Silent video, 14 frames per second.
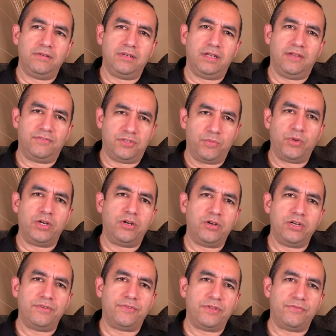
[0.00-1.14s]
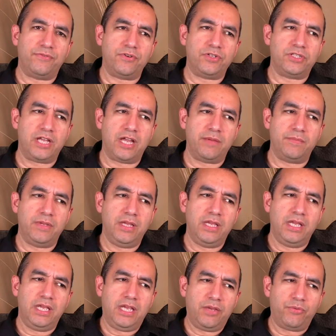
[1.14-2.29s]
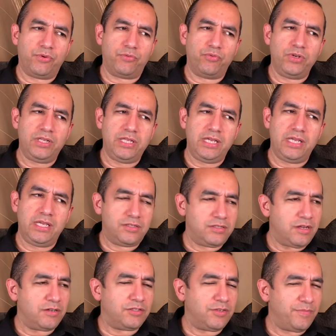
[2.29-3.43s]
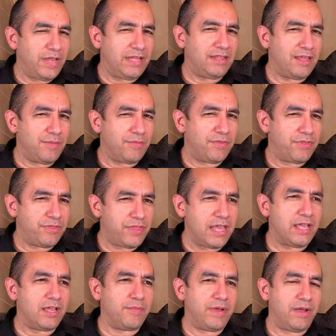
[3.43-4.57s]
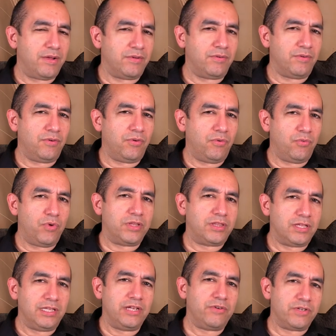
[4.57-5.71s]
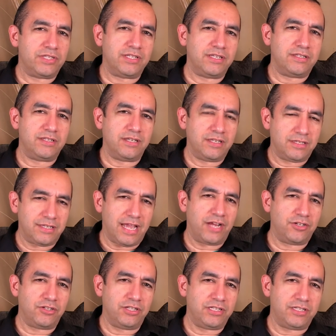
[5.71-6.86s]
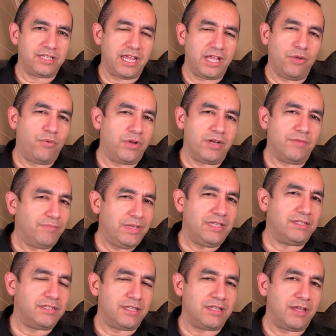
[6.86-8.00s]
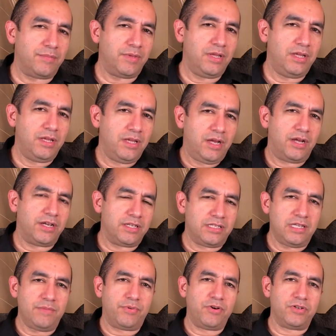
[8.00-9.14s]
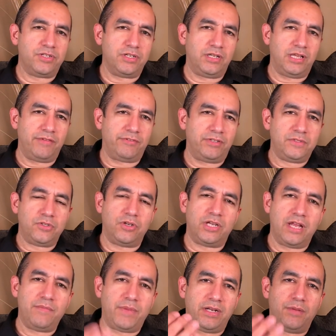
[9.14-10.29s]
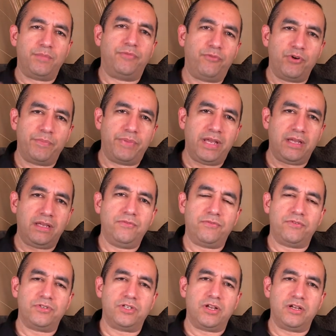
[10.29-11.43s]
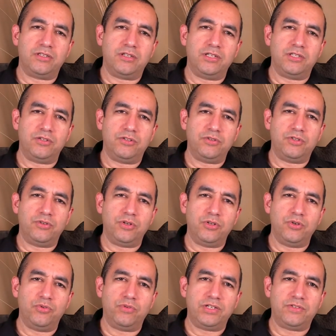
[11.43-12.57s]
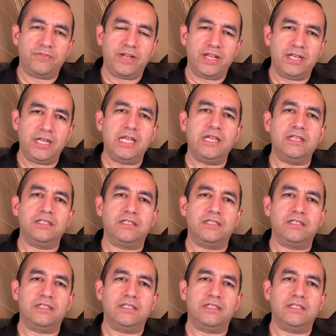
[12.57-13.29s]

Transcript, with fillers: if someone heard it for the first time, it would really start to make them think about what the lyricist is actually saying and what it means to them on a deep personal level. So again, my number four pick for songs to introduce to a new Rush fan is